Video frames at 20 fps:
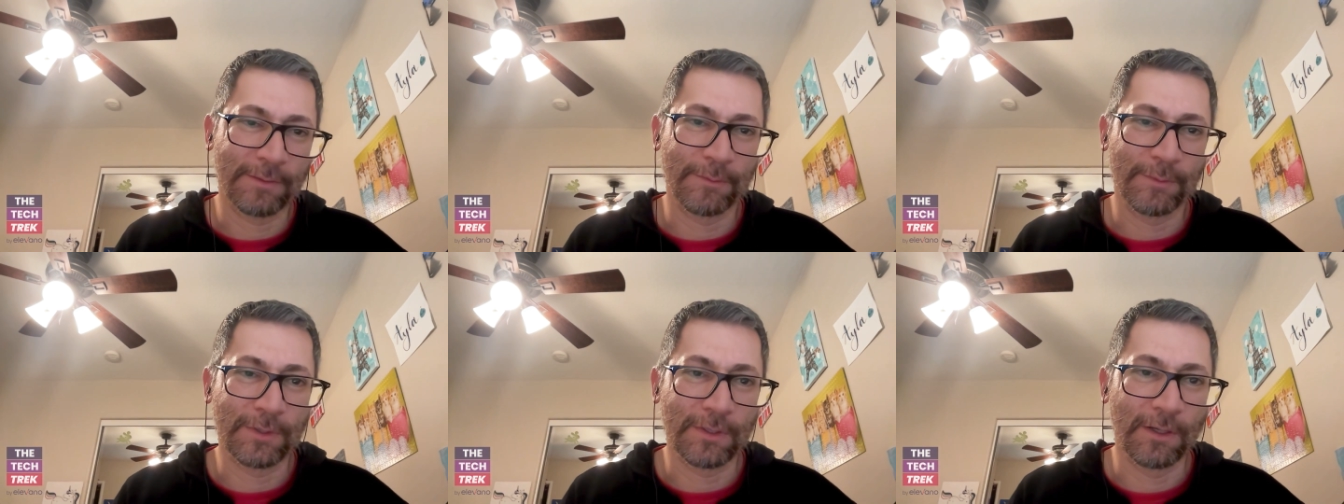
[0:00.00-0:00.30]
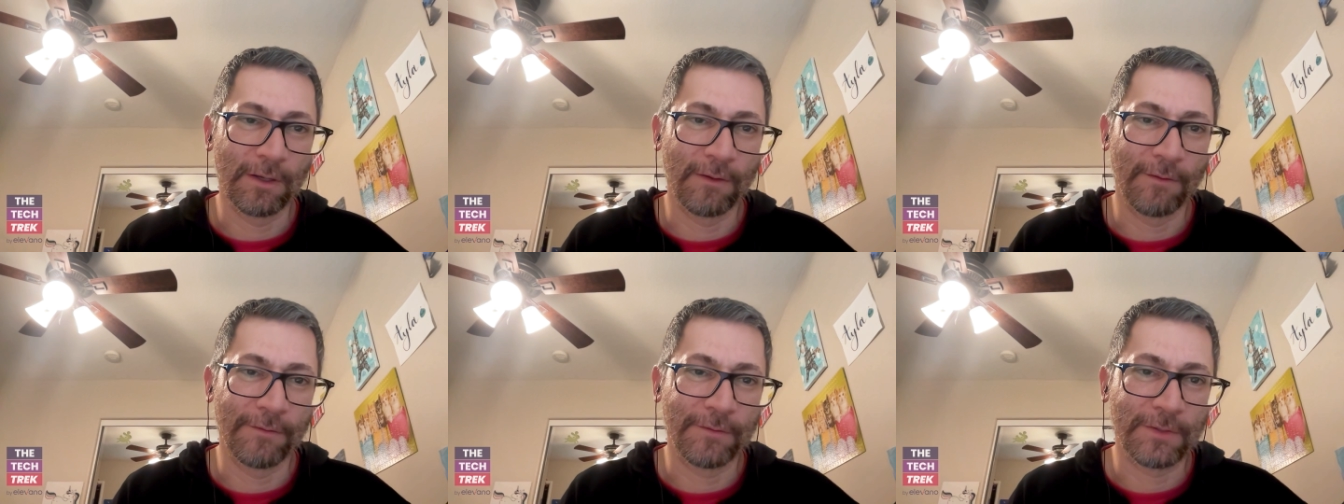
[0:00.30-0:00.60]

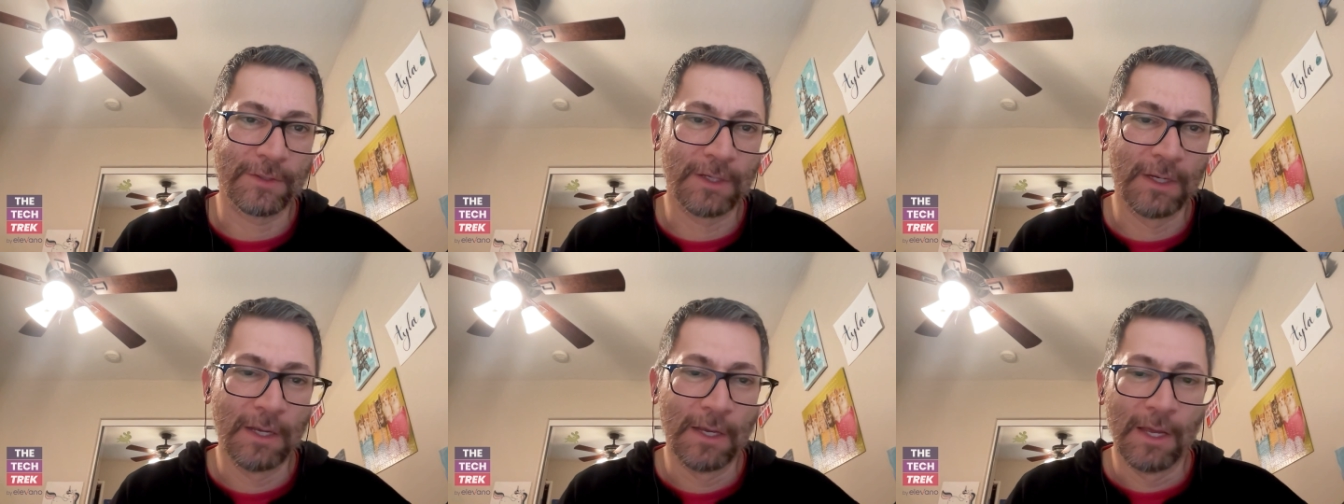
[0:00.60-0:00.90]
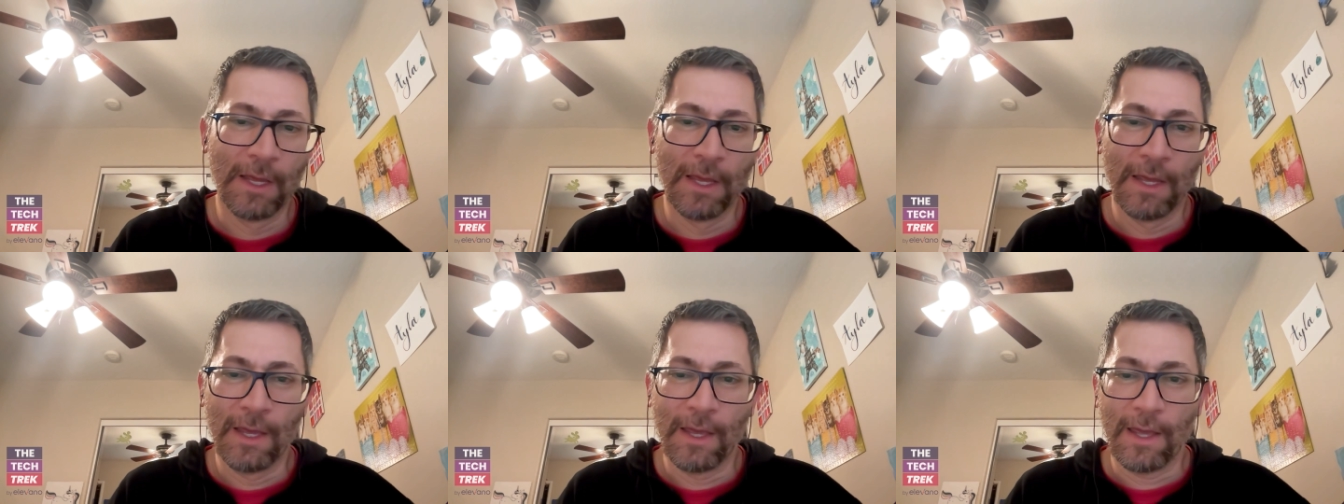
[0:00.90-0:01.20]
themselves,
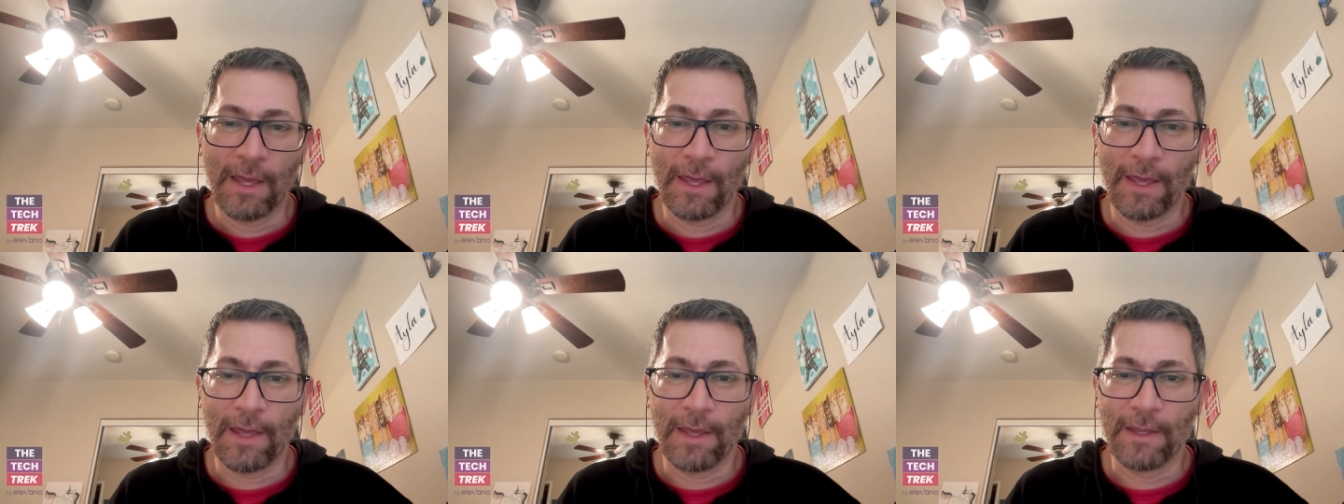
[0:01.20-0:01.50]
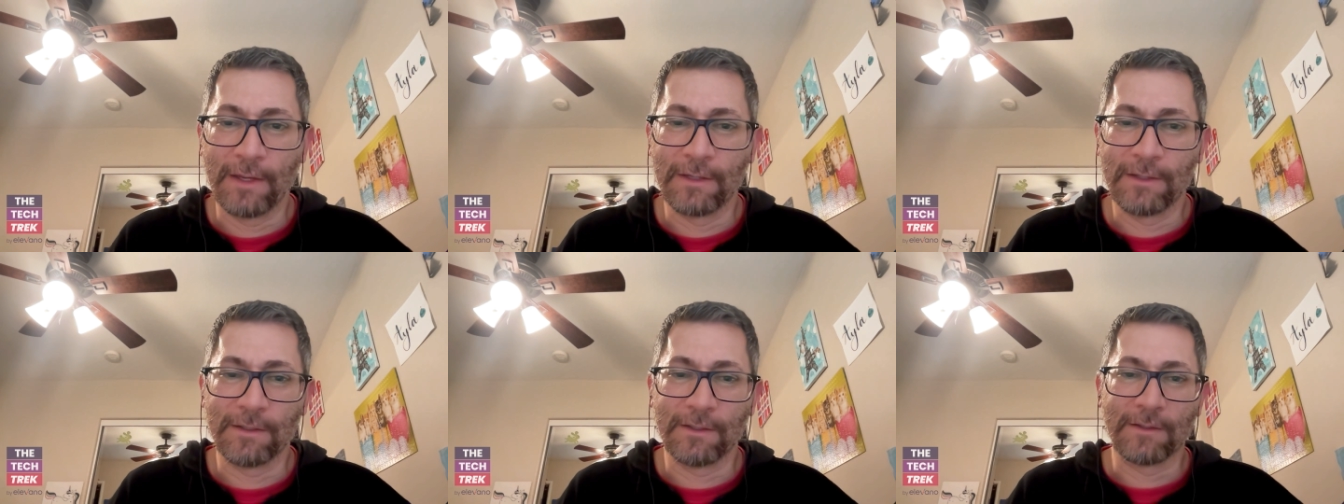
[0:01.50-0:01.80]

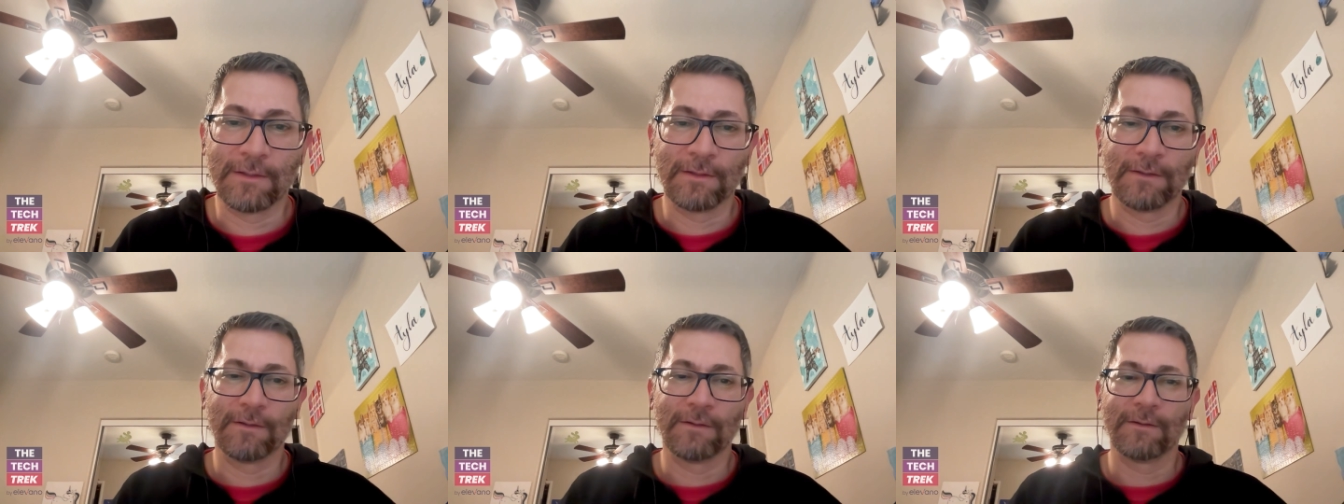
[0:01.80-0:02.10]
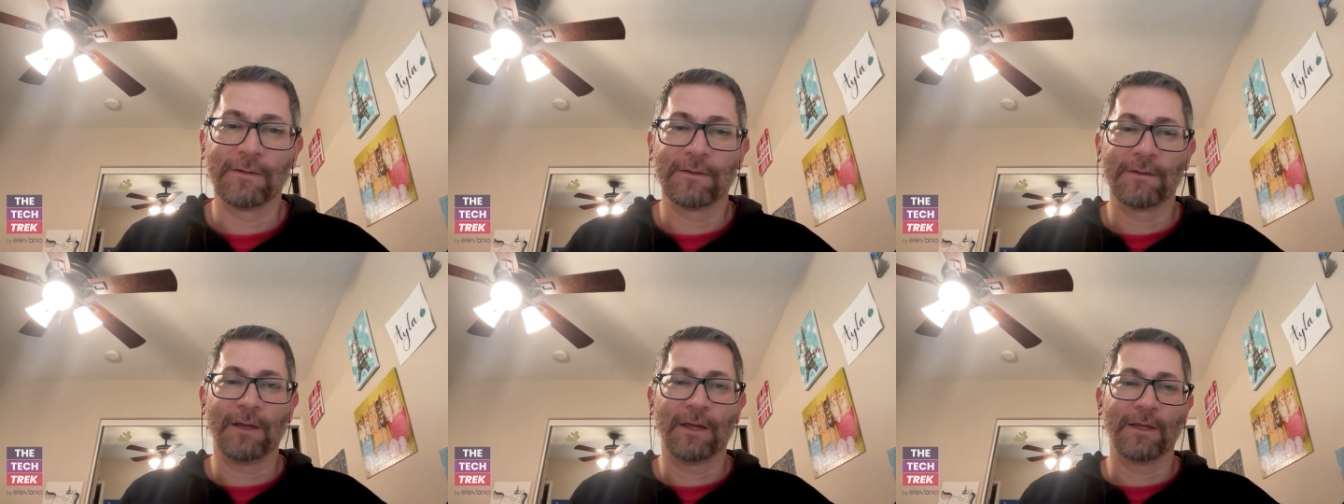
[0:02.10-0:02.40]
and
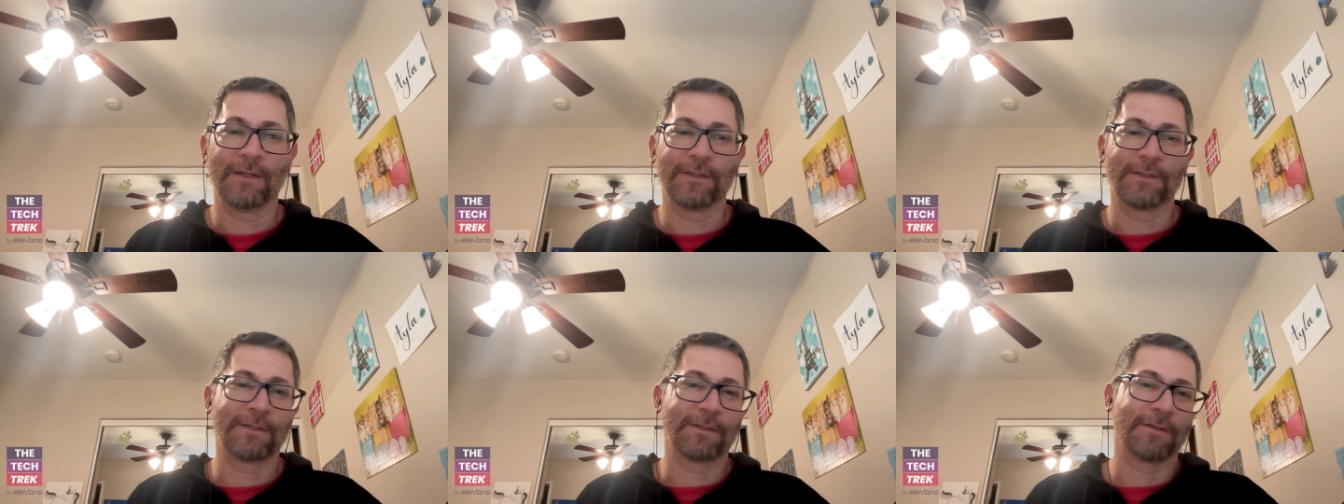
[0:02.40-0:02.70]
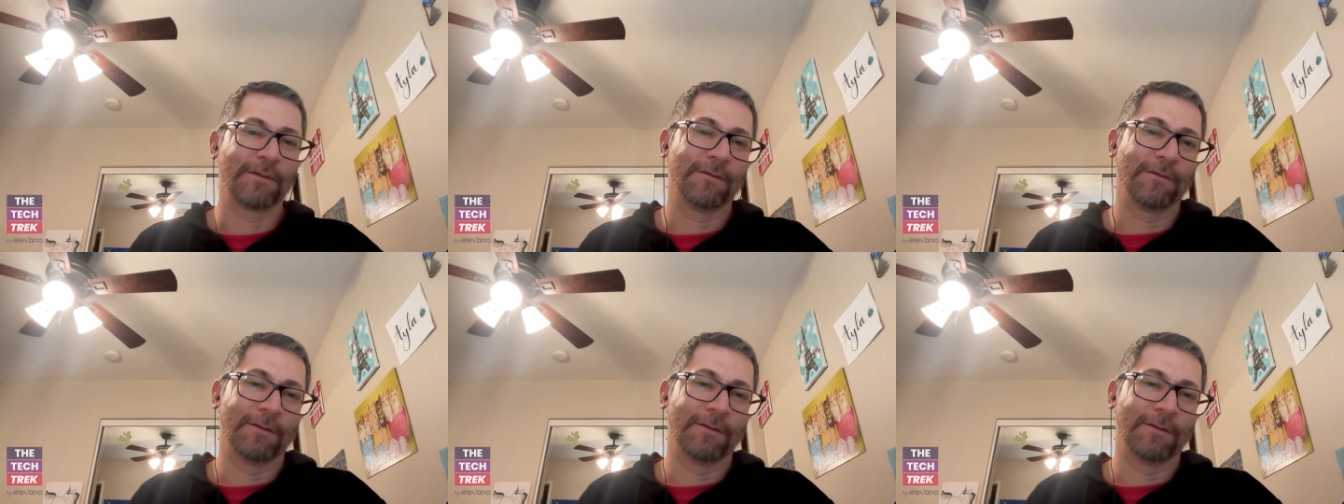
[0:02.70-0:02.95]
as